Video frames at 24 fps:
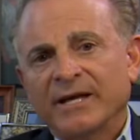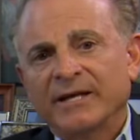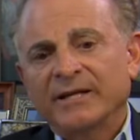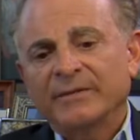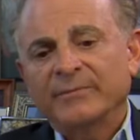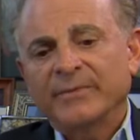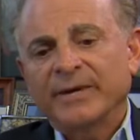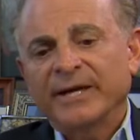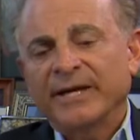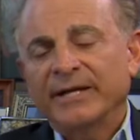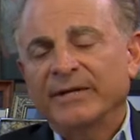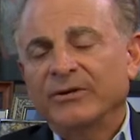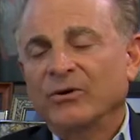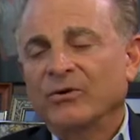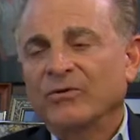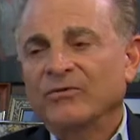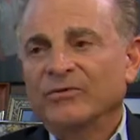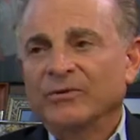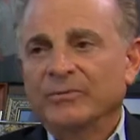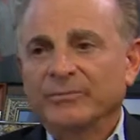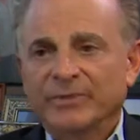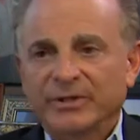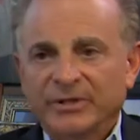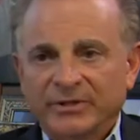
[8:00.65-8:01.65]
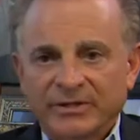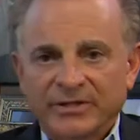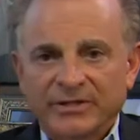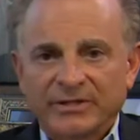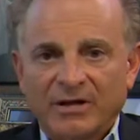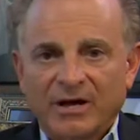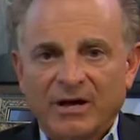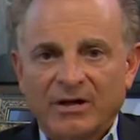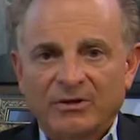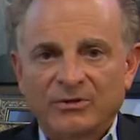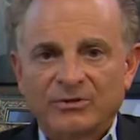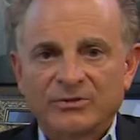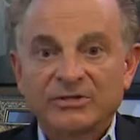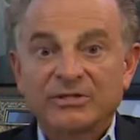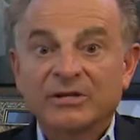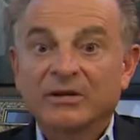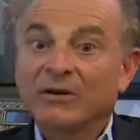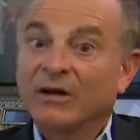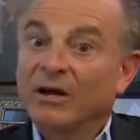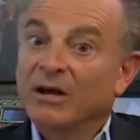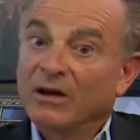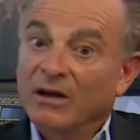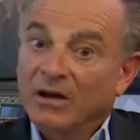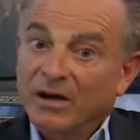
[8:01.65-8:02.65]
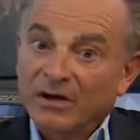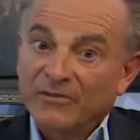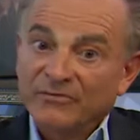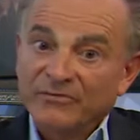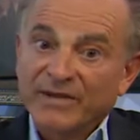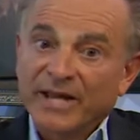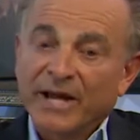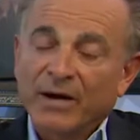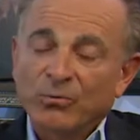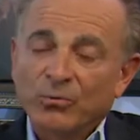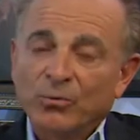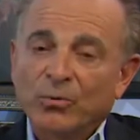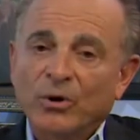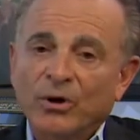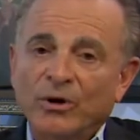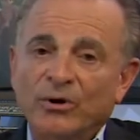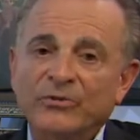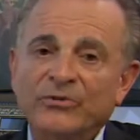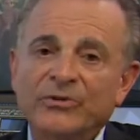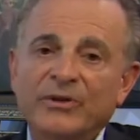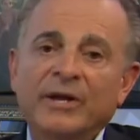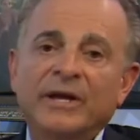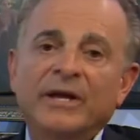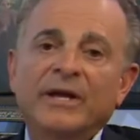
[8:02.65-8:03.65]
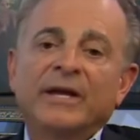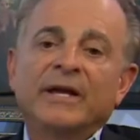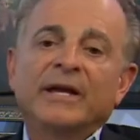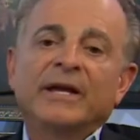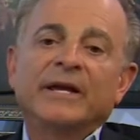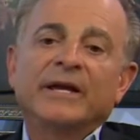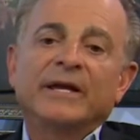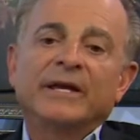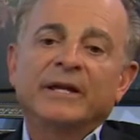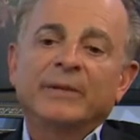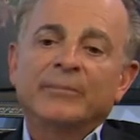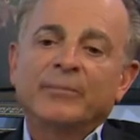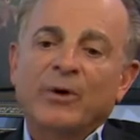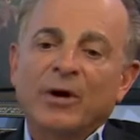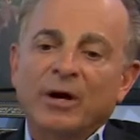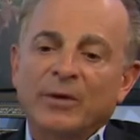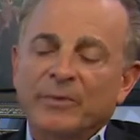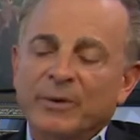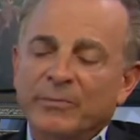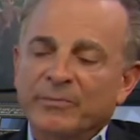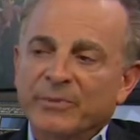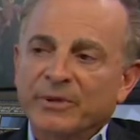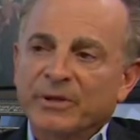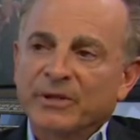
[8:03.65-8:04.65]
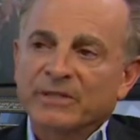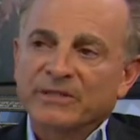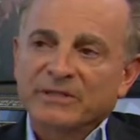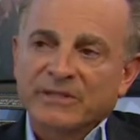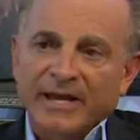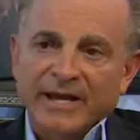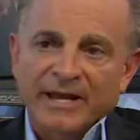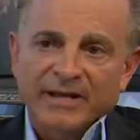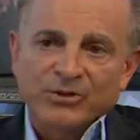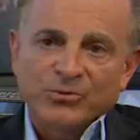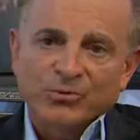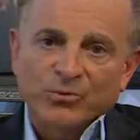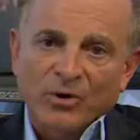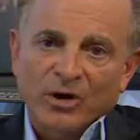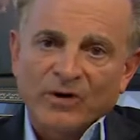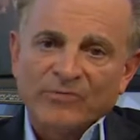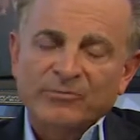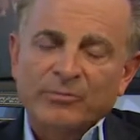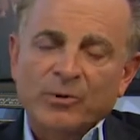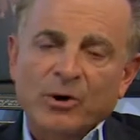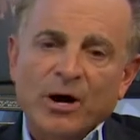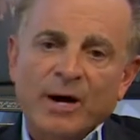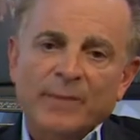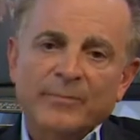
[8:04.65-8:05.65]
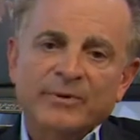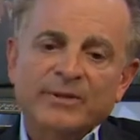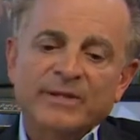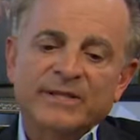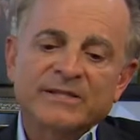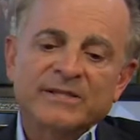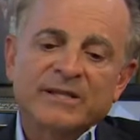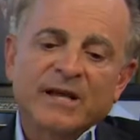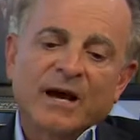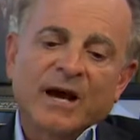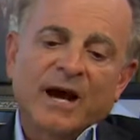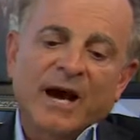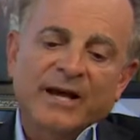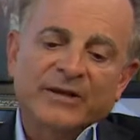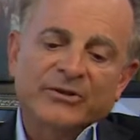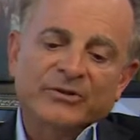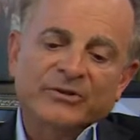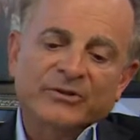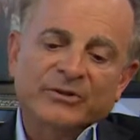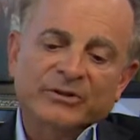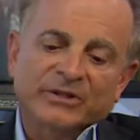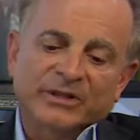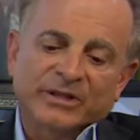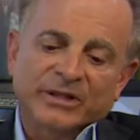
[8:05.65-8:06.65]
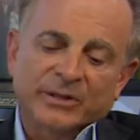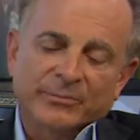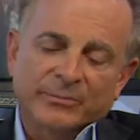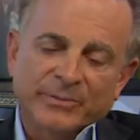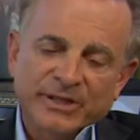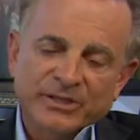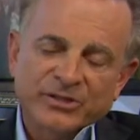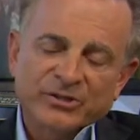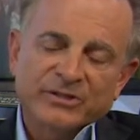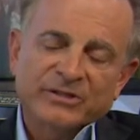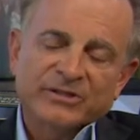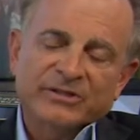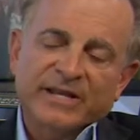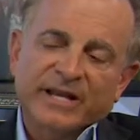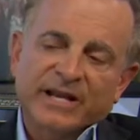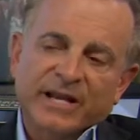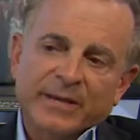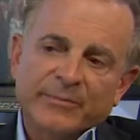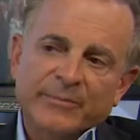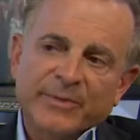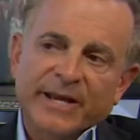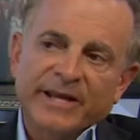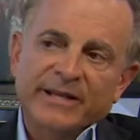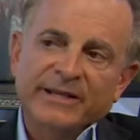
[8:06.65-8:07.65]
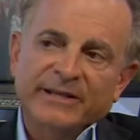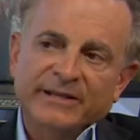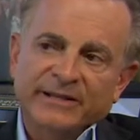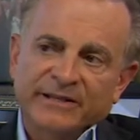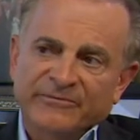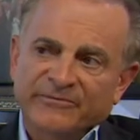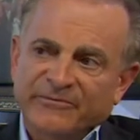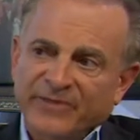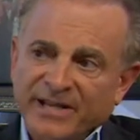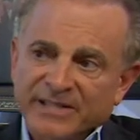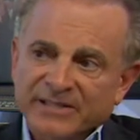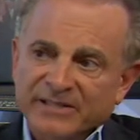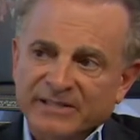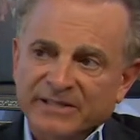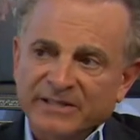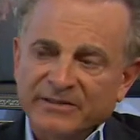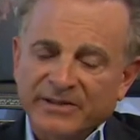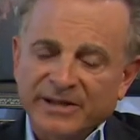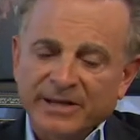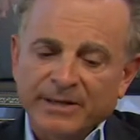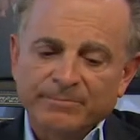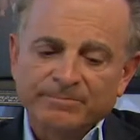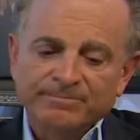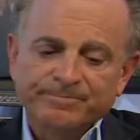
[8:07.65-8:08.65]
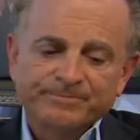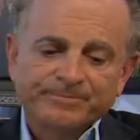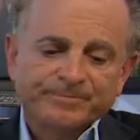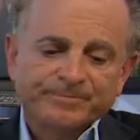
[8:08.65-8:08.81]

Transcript: had made over $1 million of net worth in apartment buildings. I had 12 properties. I took the commissions that I made and invested them,